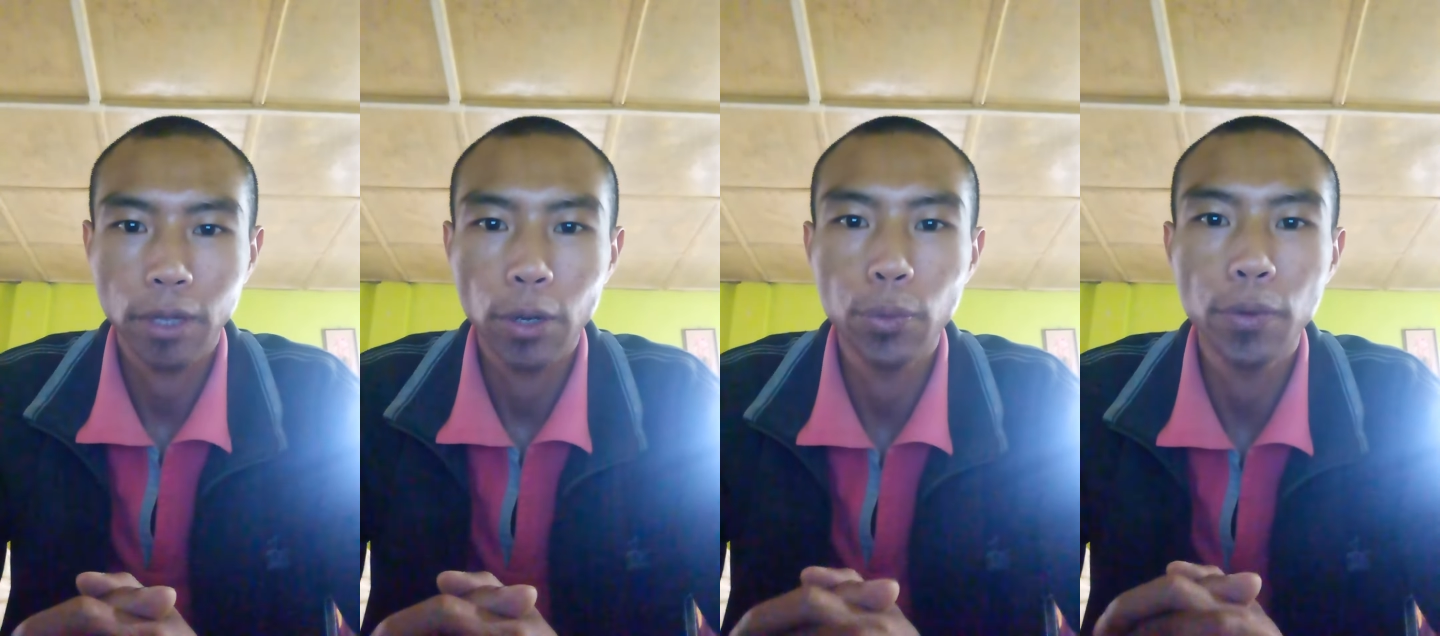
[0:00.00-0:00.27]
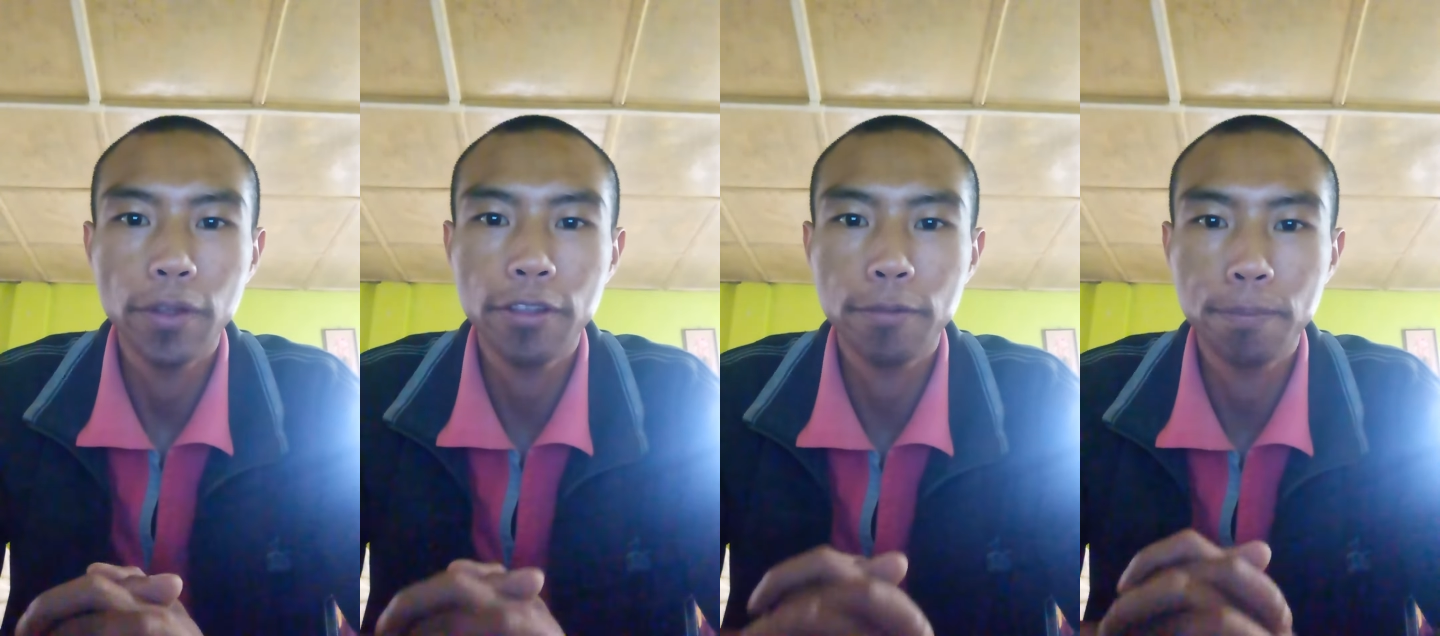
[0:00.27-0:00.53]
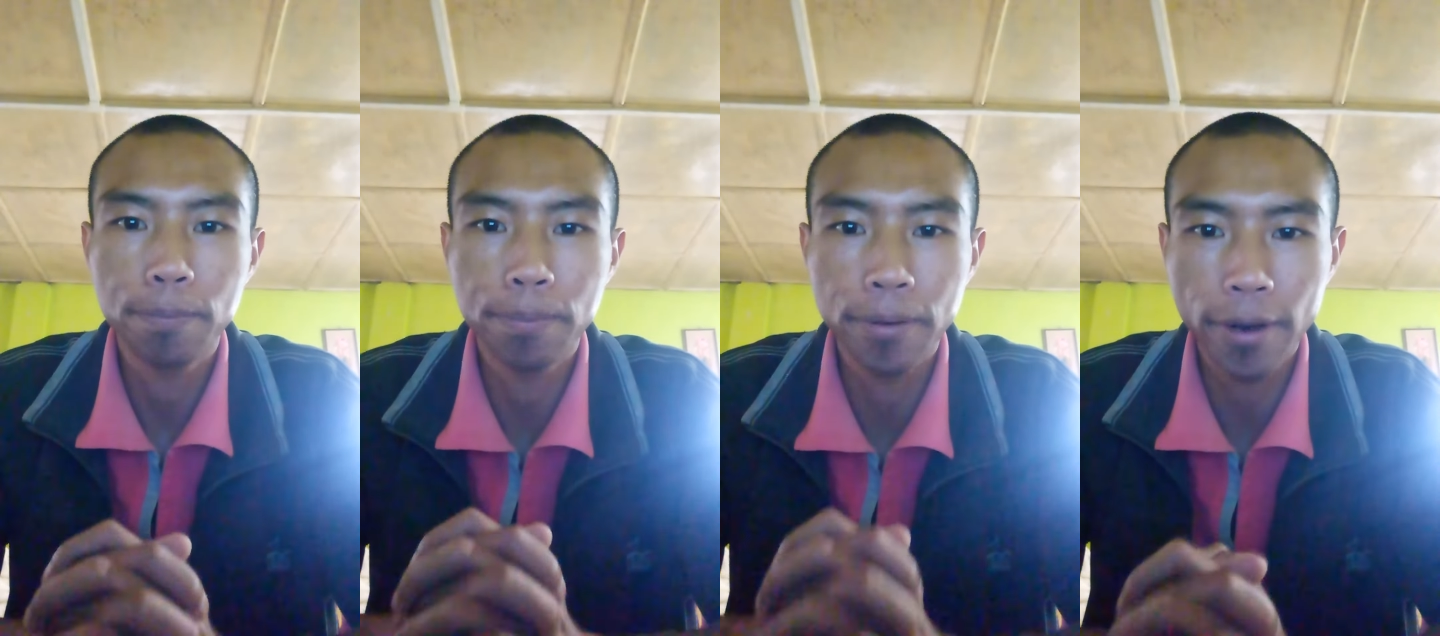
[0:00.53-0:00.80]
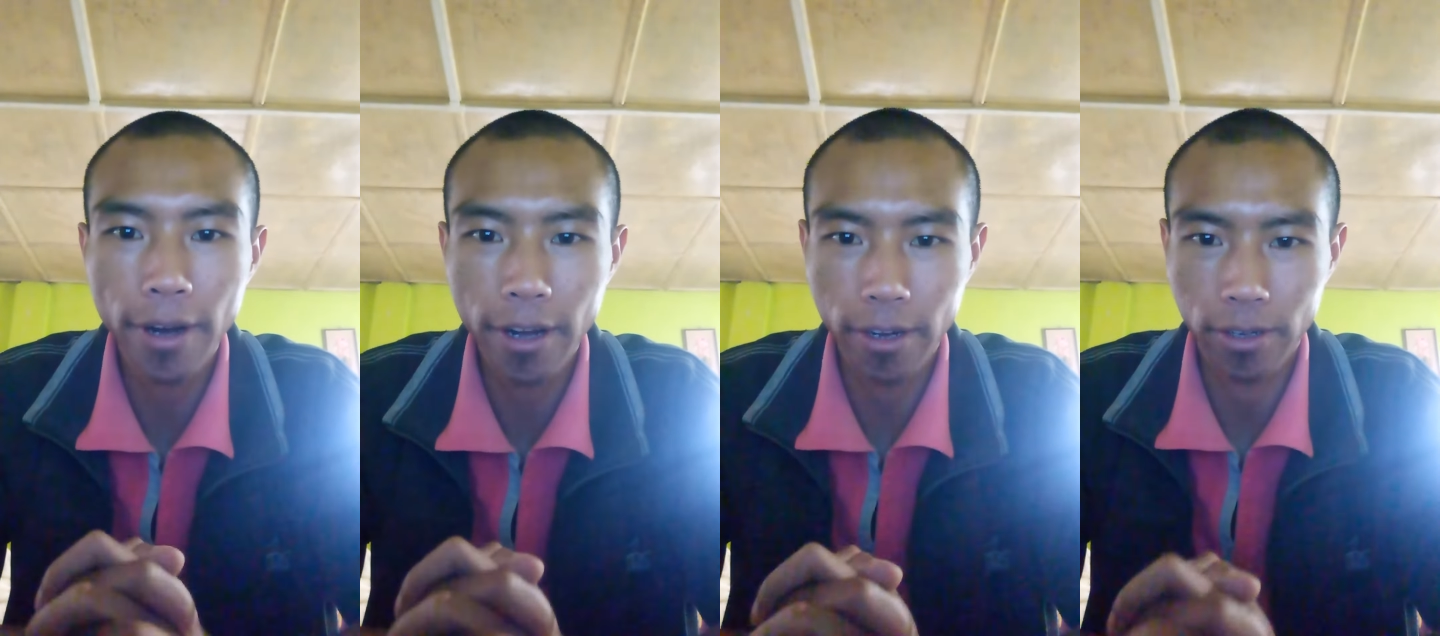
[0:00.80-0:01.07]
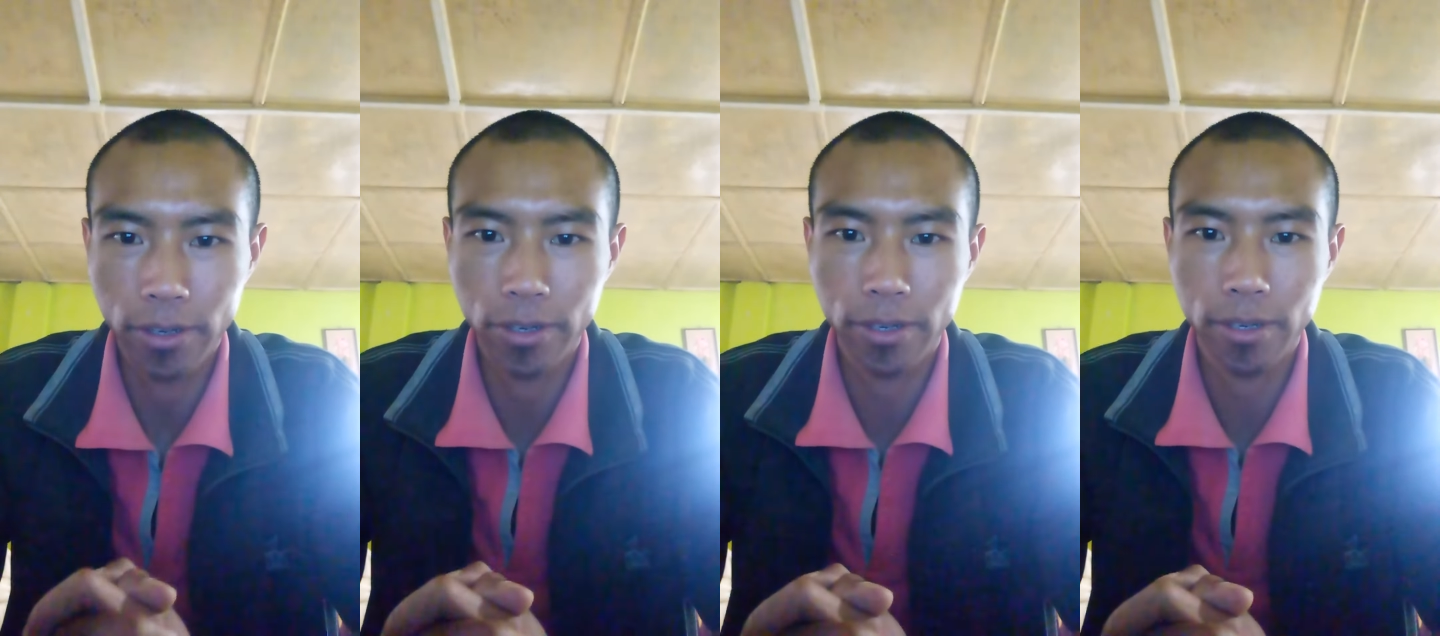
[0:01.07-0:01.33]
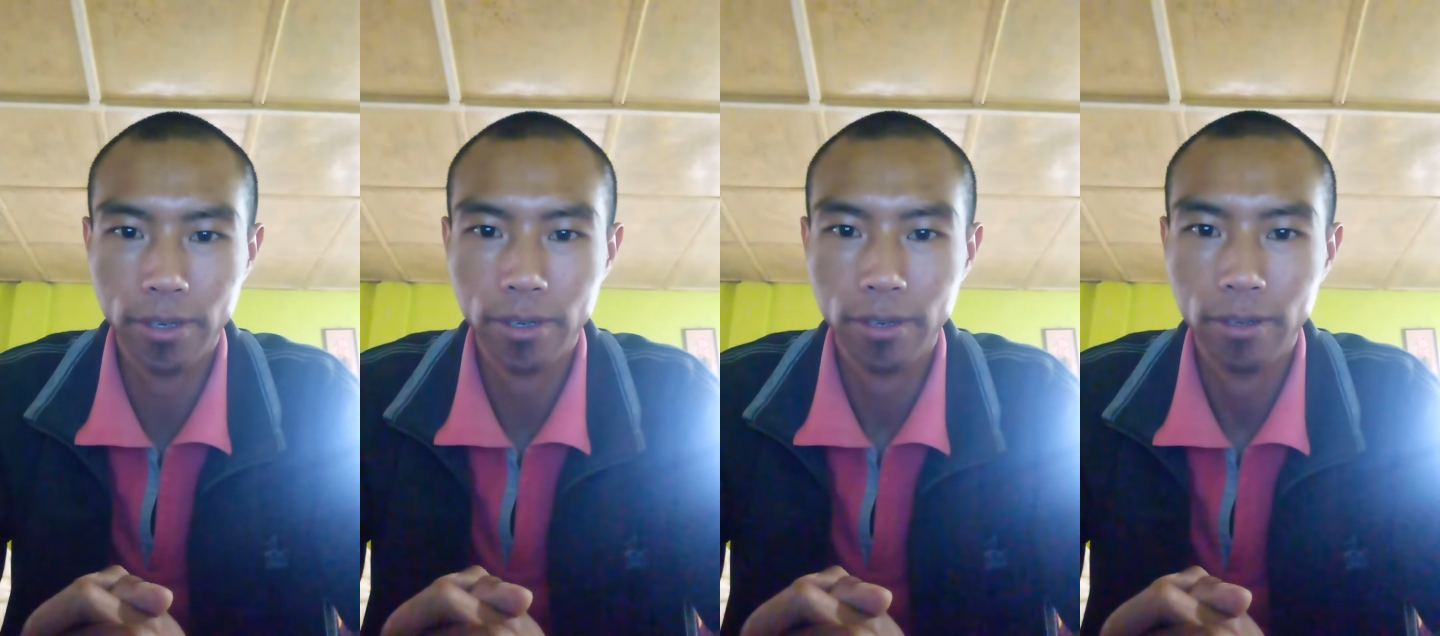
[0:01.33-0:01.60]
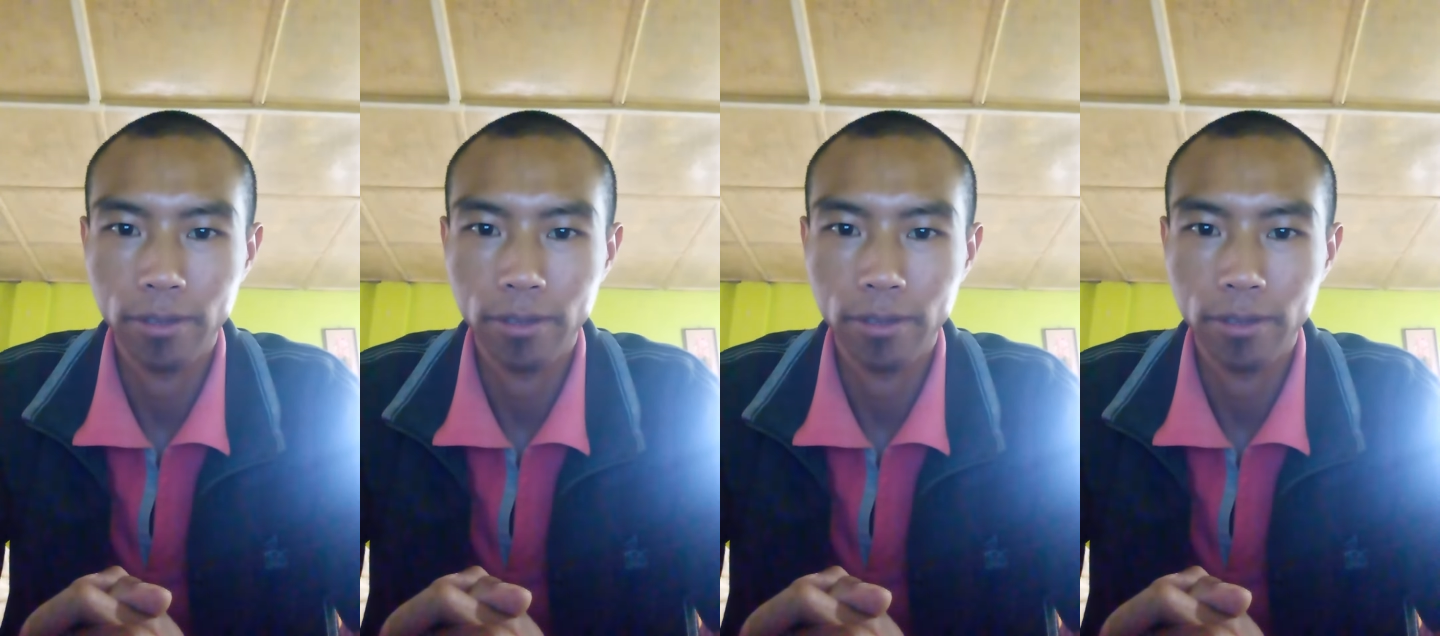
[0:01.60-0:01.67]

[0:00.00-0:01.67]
with prayers.